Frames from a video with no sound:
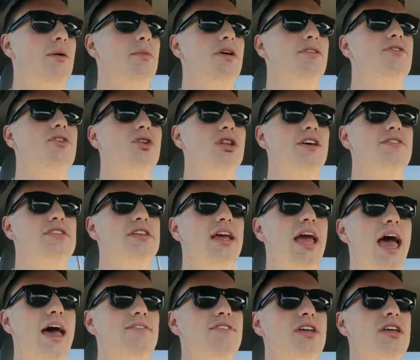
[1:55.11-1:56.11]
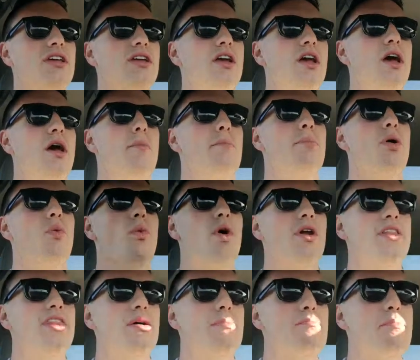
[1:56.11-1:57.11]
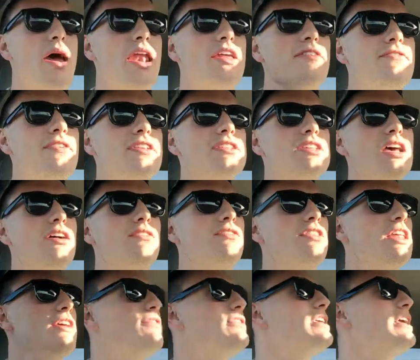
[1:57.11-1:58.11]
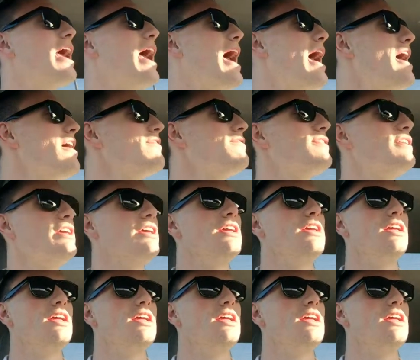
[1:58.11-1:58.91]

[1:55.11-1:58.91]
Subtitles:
if you're lifting heavy, but one of the benefits of lifting heavy,